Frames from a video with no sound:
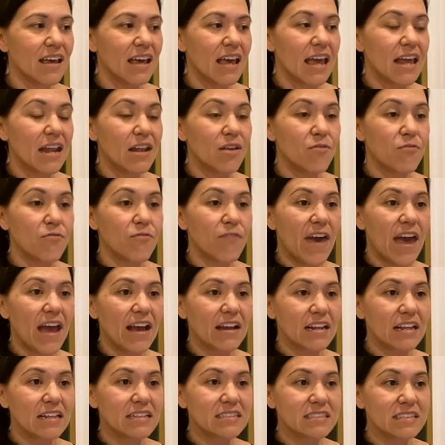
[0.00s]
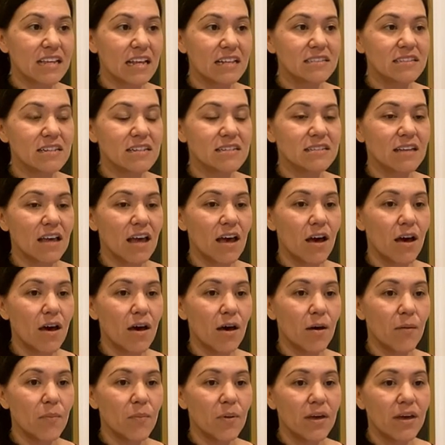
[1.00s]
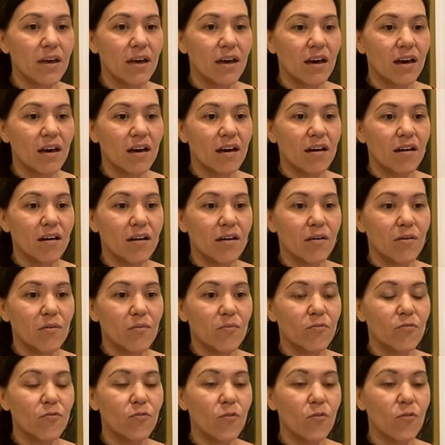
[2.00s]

And in fact, it sets us up um,